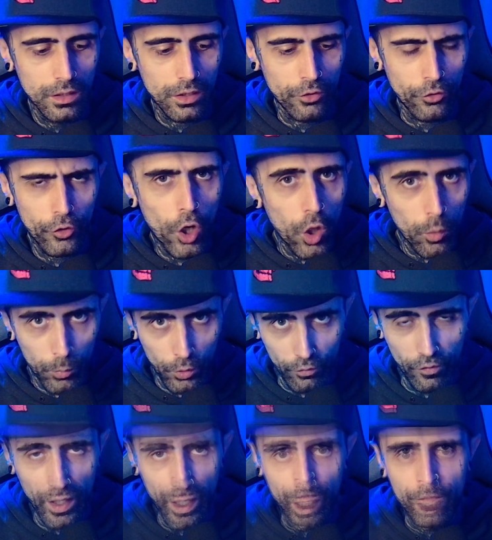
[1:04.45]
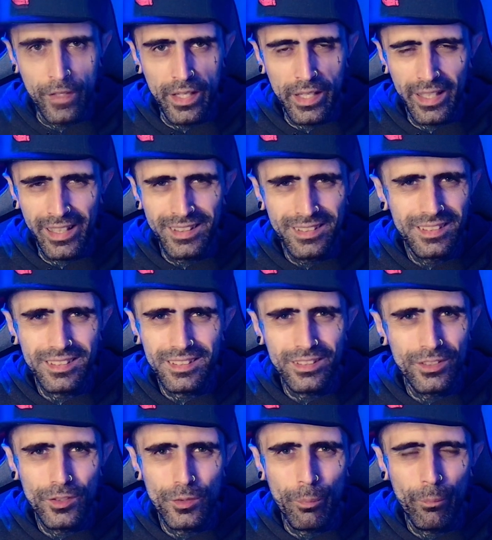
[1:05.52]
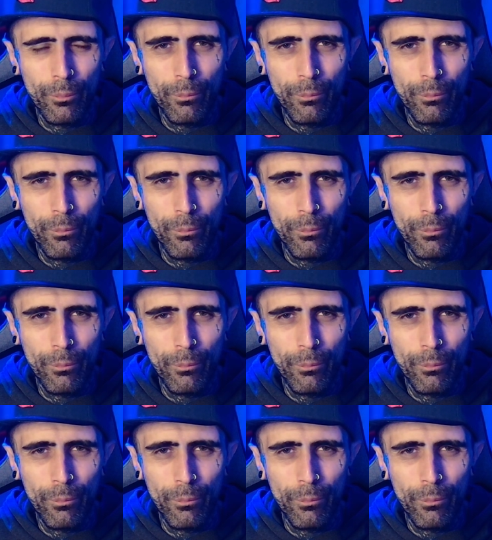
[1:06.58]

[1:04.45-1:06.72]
On top of that, the instant